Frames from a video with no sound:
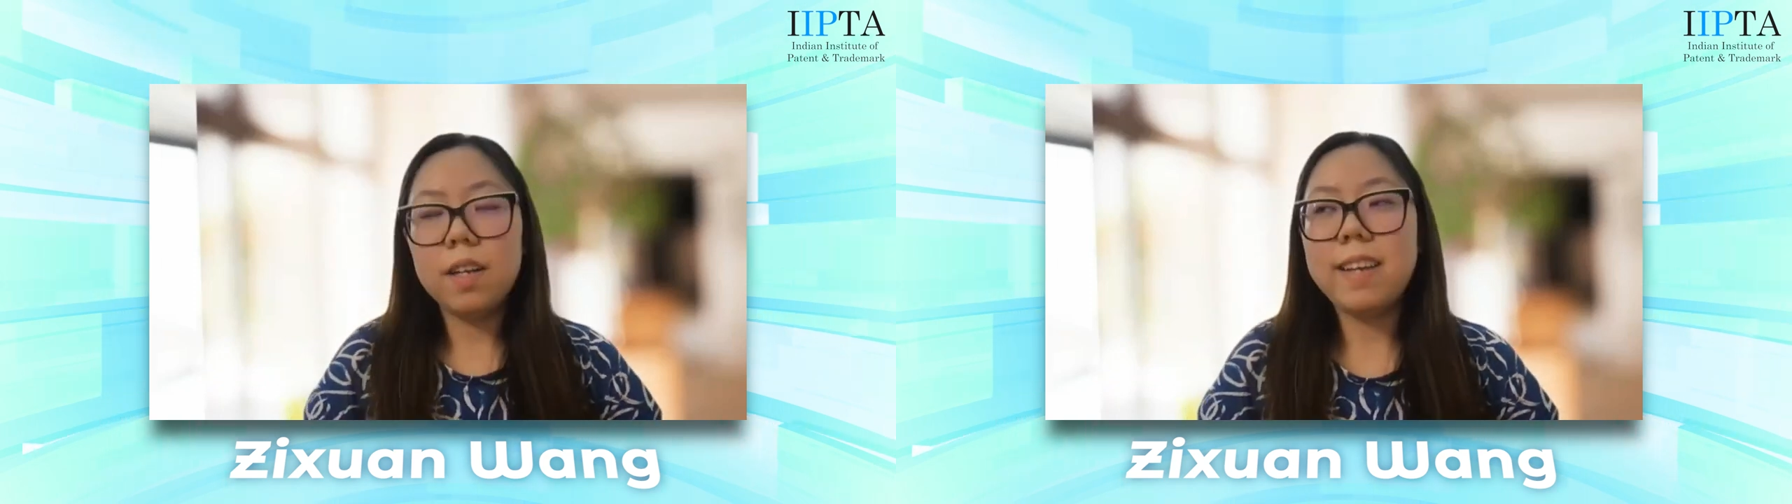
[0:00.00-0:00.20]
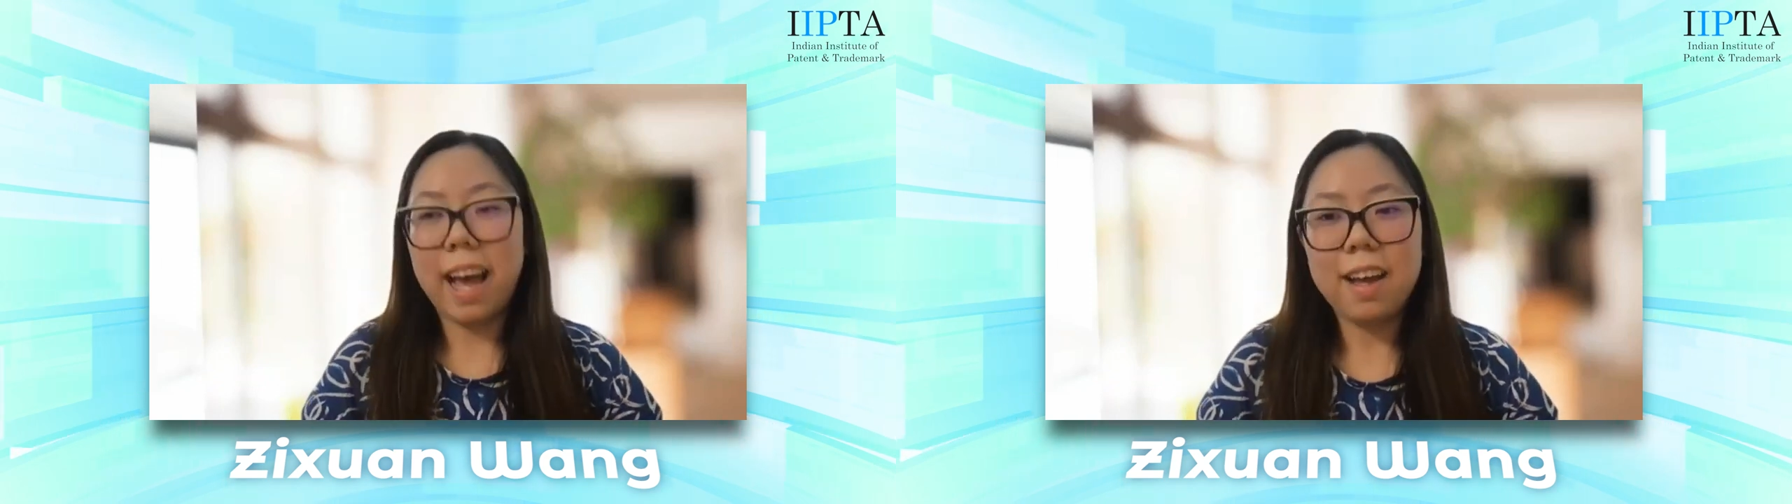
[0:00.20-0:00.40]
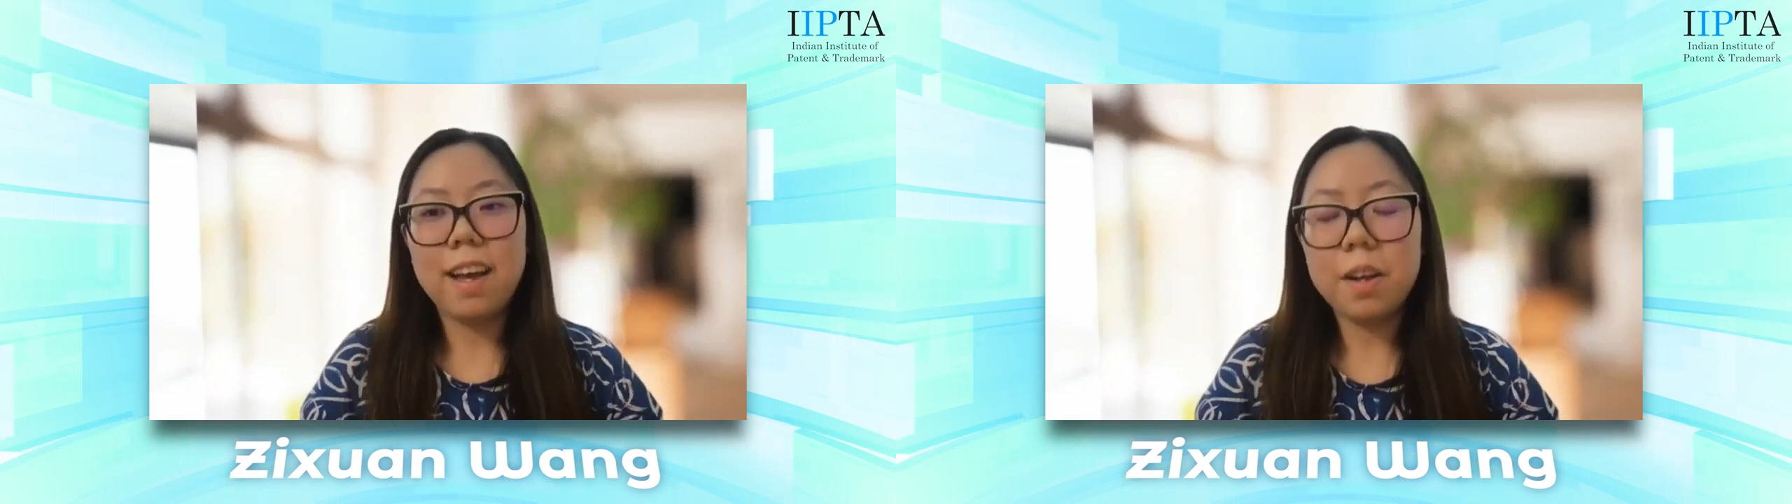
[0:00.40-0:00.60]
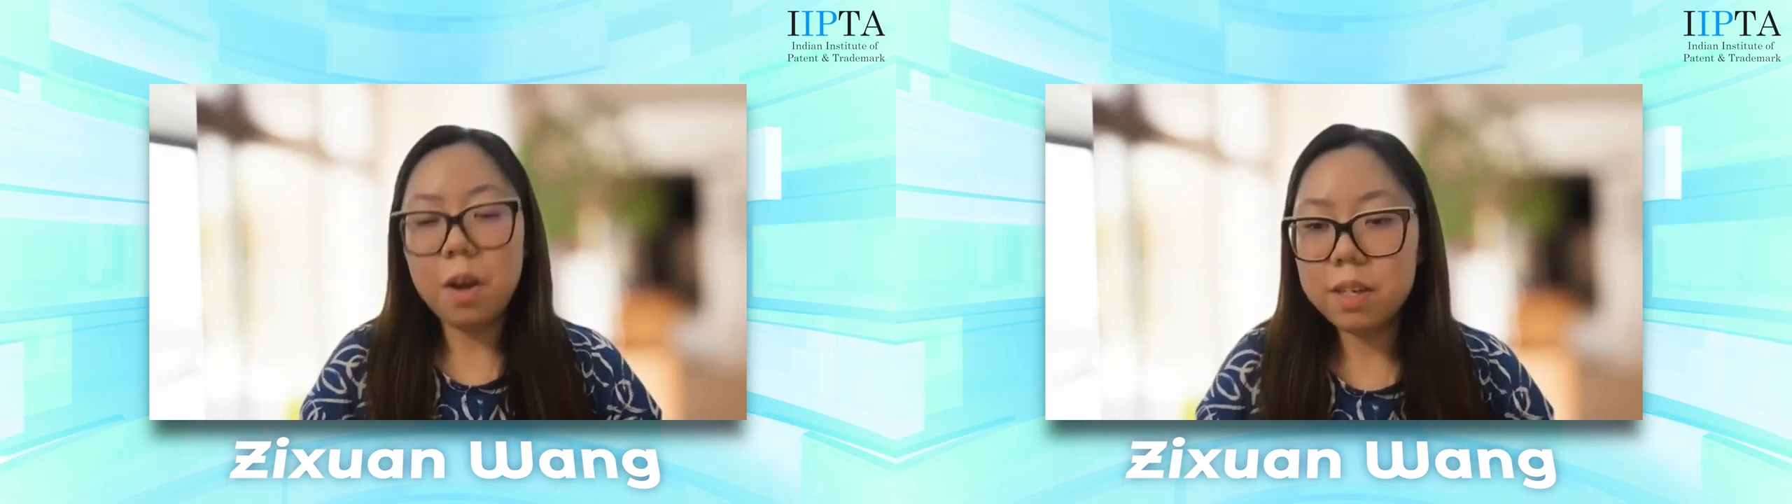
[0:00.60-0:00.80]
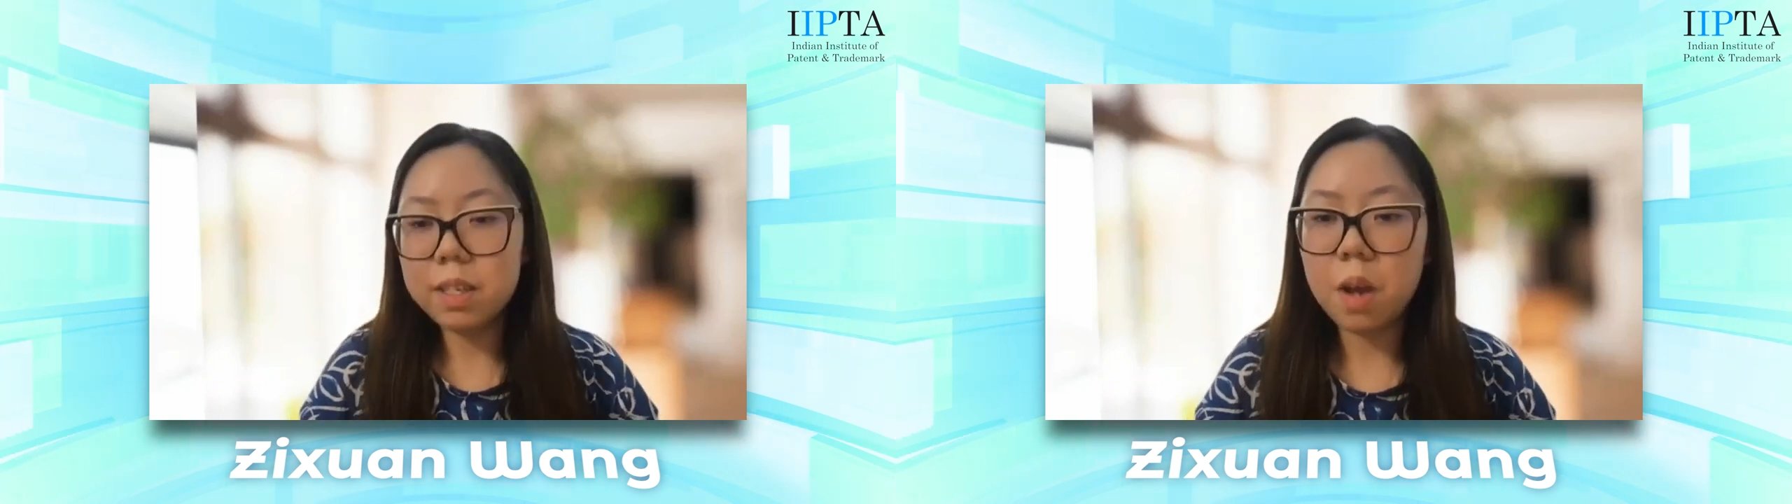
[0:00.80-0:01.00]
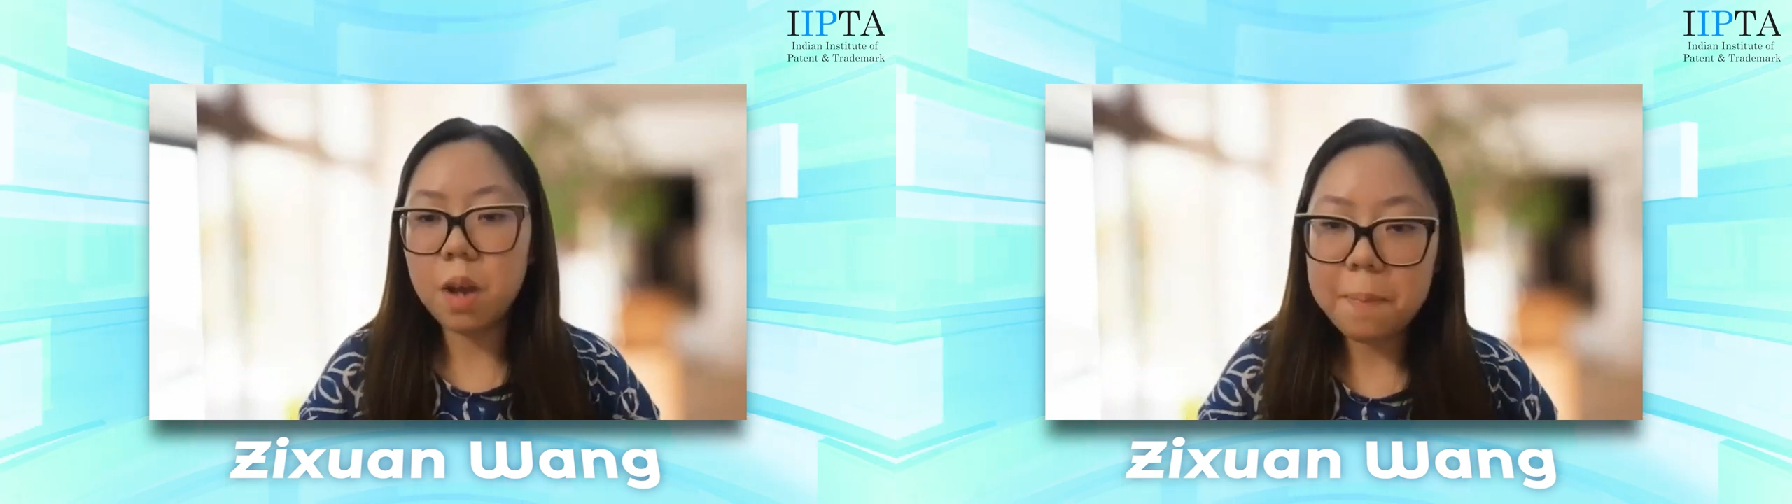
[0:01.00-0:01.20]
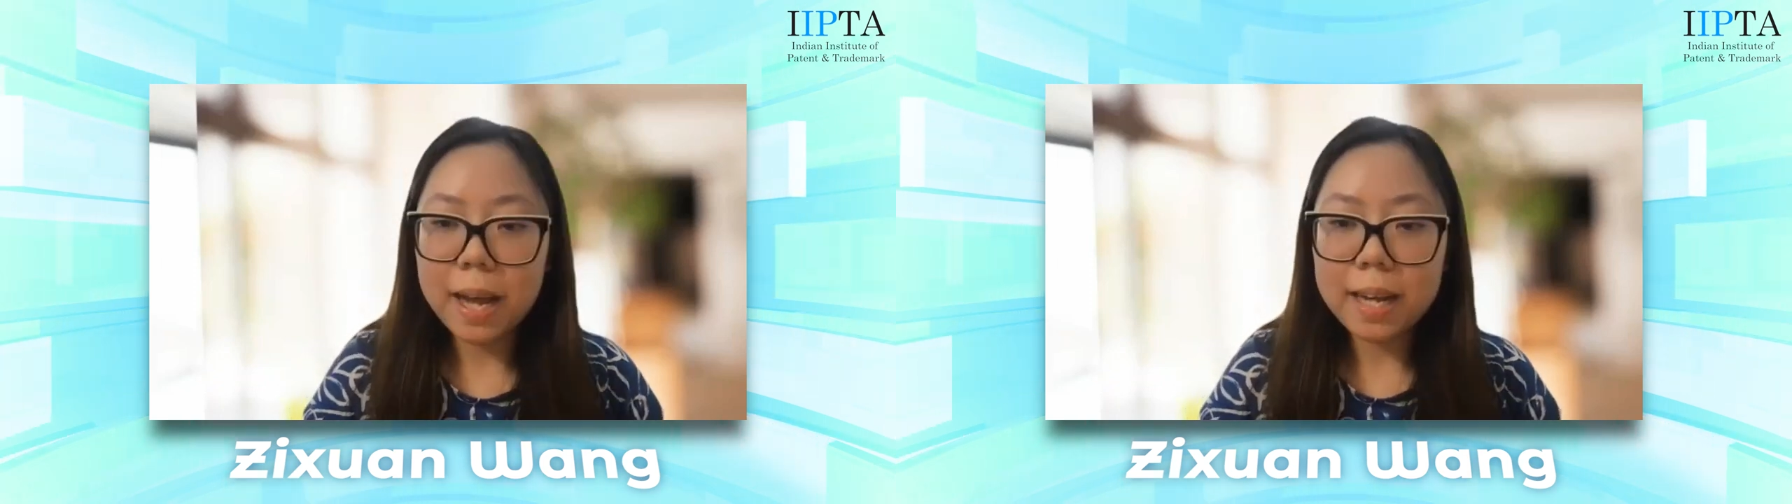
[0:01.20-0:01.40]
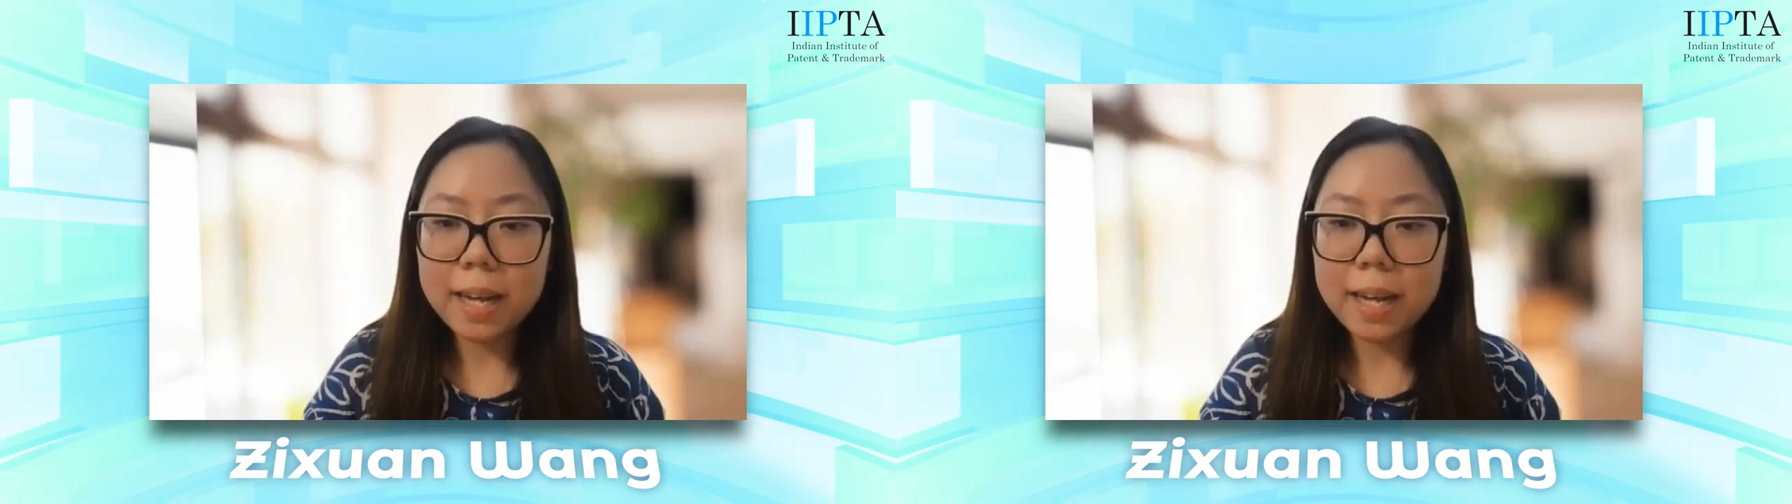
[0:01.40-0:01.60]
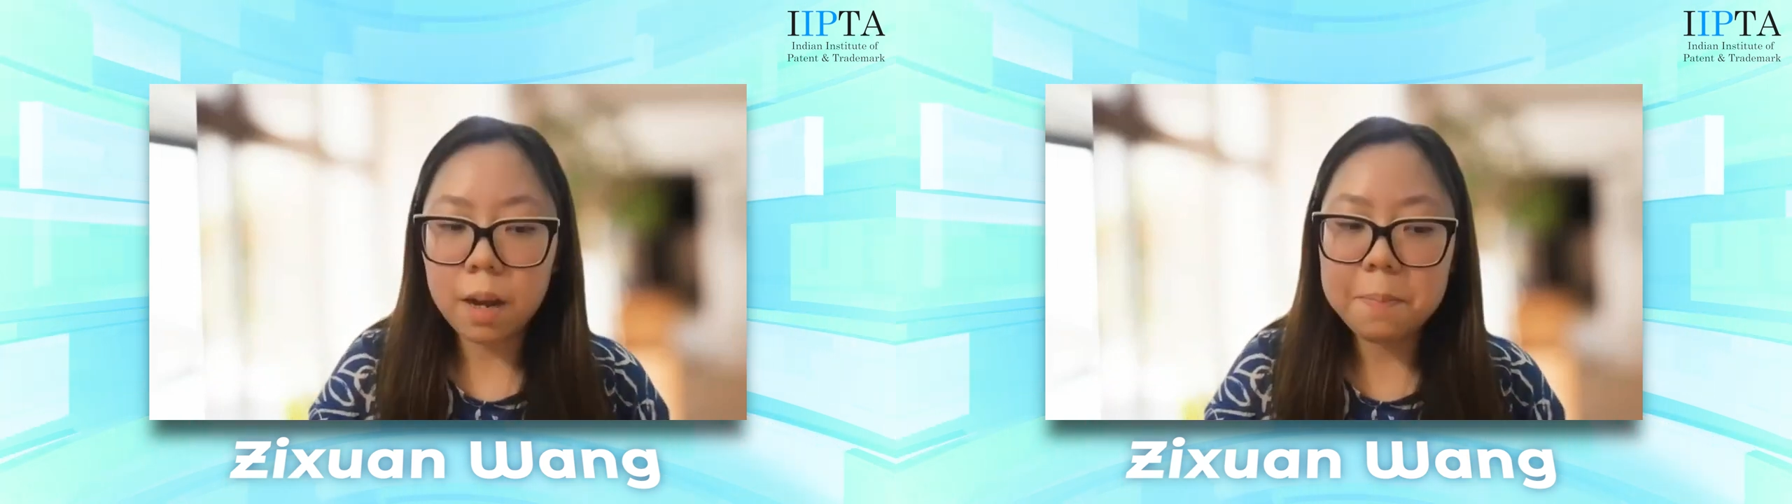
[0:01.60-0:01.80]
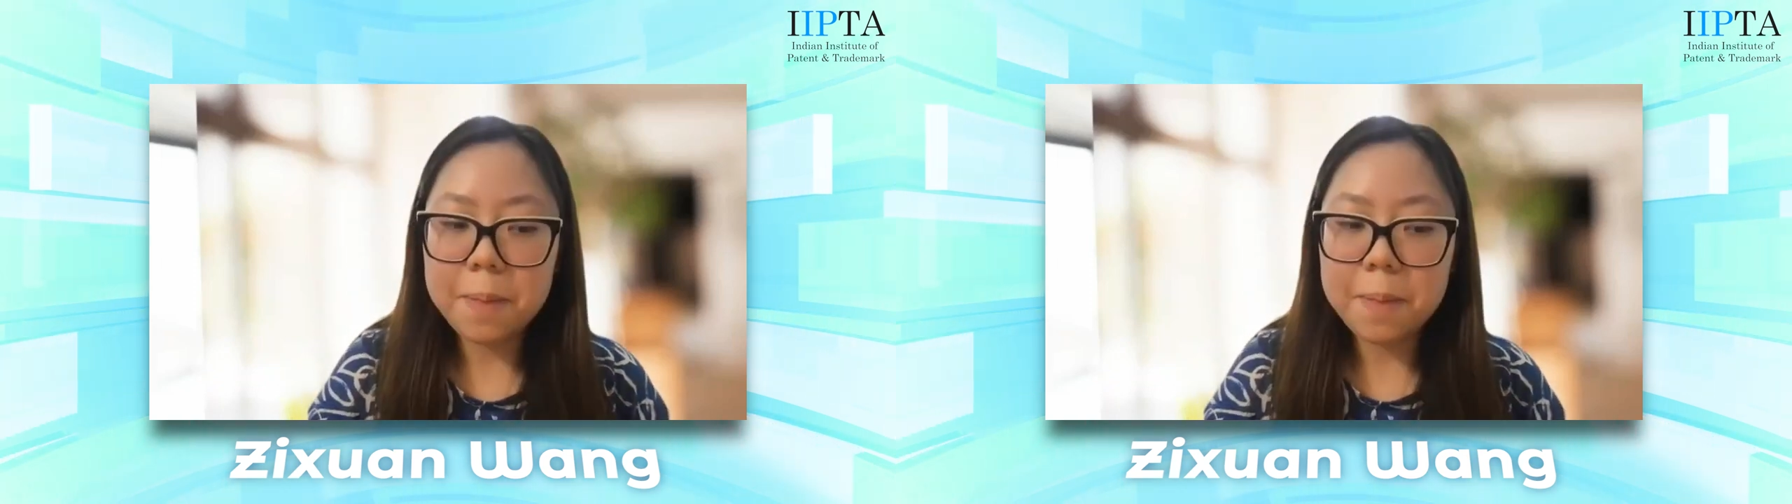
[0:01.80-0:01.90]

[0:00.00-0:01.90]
Yeah, just going back to